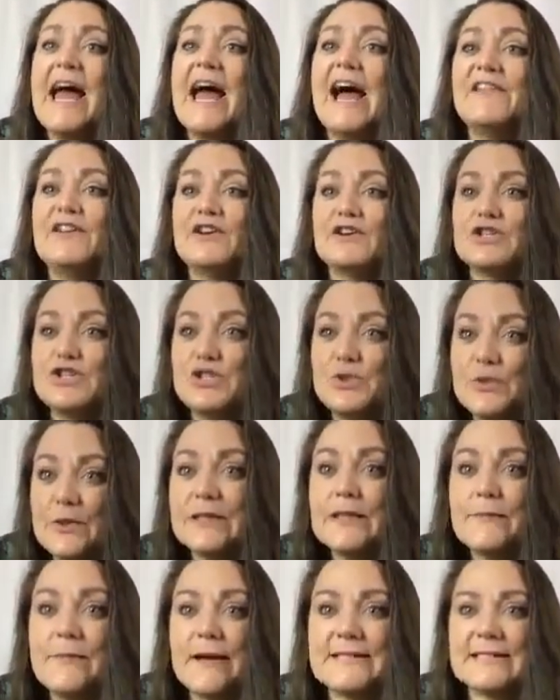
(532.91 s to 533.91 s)
and they're
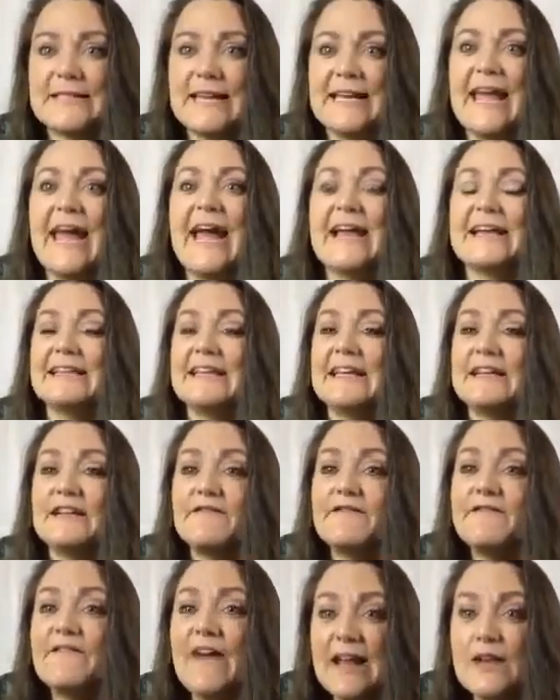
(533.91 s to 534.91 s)
doing the best they can and they
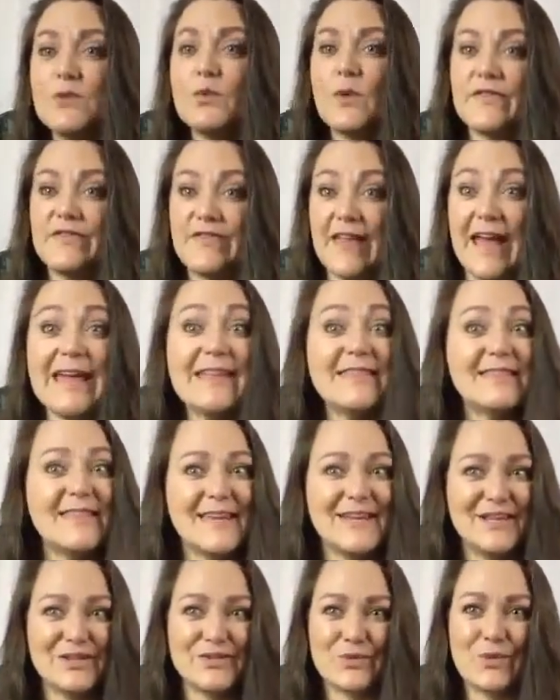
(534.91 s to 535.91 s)
defend what they
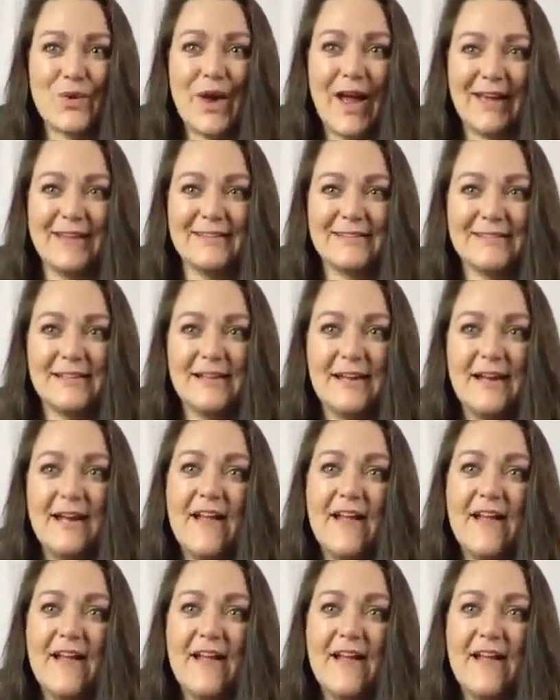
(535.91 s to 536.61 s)
think is right,